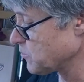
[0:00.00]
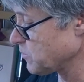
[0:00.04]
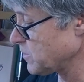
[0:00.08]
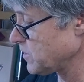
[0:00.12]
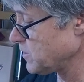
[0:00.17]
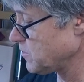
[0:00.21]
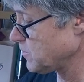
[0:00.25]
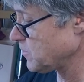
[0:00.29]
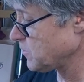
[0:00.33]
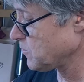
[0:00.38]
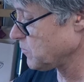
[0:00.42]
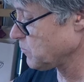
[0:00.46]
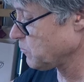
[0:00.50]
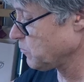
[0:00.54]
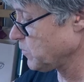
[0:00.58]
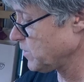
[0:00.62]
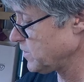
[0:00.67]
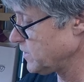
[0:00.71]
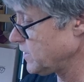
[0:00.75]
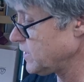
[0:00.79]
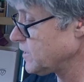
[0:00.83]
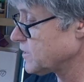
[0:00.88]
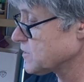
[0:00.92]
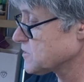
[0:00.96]
we
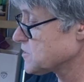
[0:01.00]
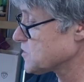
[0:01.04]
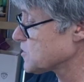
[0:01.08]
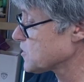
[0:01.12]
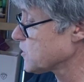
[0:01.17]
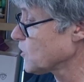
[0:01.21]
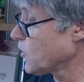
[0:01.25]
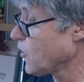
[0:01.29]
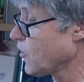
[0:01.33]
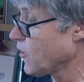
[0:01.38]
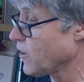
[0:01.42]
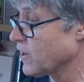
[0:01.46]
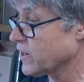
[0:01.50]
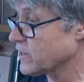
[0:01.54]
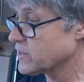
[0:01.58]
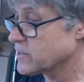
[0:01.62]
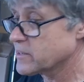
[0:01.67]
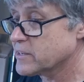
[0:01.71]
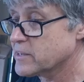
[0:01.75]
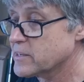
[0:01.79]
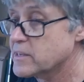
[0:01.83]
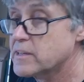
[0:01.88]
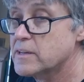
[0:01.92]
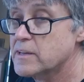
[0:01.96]
need a slot.
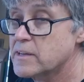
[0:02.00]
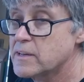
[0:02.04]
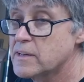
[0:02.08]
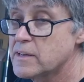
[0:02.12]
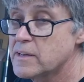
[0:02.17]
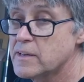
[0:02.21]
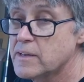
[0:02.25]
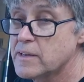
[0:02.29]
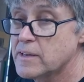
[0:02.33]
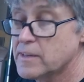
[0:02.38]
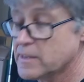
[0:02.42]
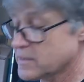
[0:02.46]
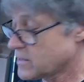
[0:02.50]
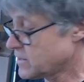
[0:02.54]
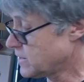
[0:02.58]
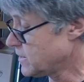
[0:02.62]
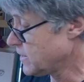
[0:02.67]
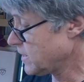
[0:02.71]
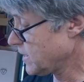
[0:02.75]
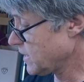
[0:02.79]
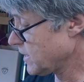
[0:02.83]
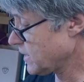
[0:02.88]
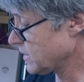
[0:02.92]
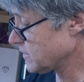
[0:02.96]

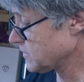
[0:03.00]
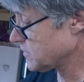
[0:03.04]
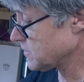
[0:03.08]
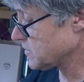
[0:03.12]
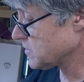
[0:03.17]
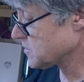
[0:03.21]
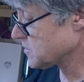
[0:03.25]
And the